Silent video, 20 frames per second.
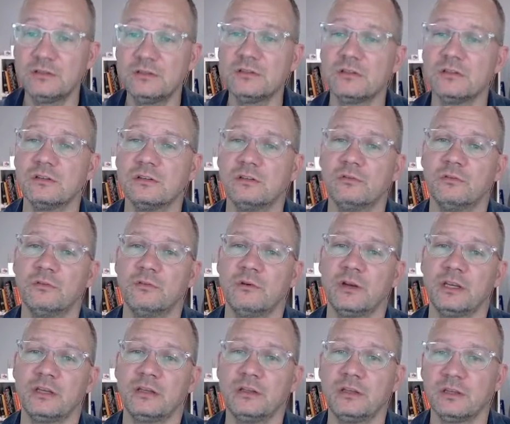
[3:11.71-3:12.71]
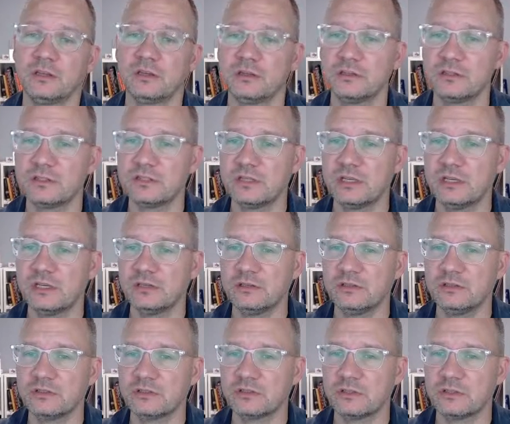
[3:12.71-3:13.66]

So we'll right click on sales,